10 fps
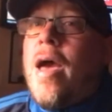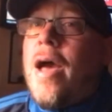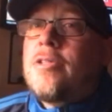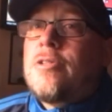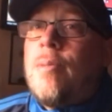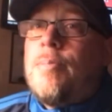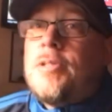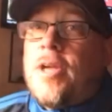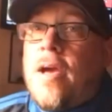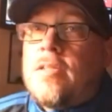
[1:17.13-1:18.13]
Actually, up in
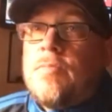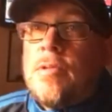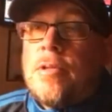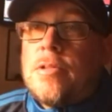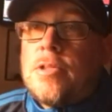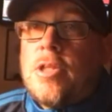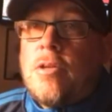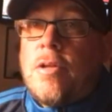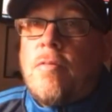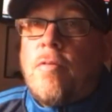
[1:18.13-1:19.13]
Jacksonville, a little
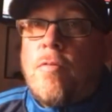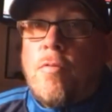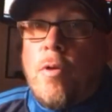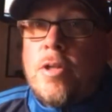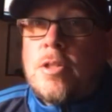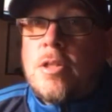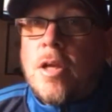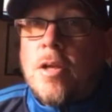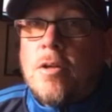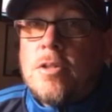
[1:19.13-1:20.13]
chilly for Florida
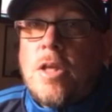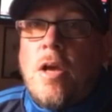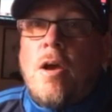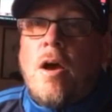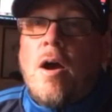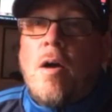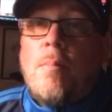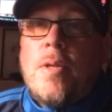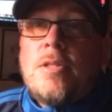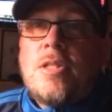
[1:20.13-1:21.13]
standards, uh,
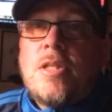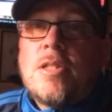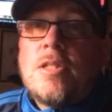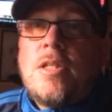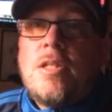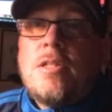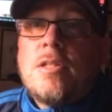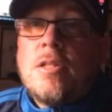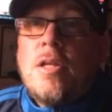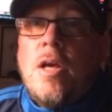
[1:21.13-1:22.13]
mid 60s,
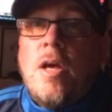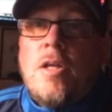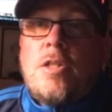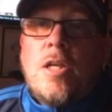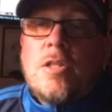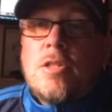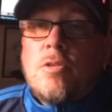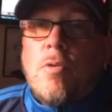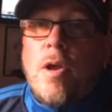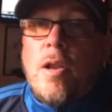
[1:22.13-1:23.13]
and chances
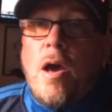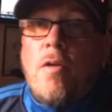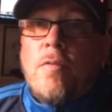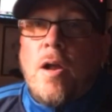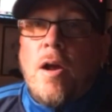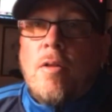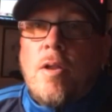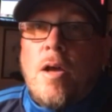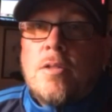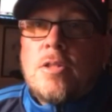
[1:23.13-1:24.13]
of rain off and
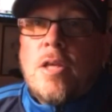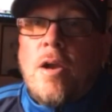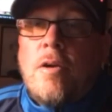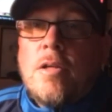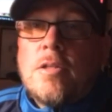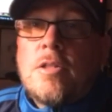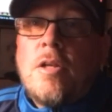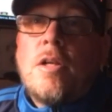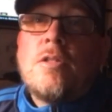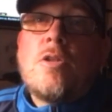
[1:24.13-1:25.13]
on on Saturday and Sunday.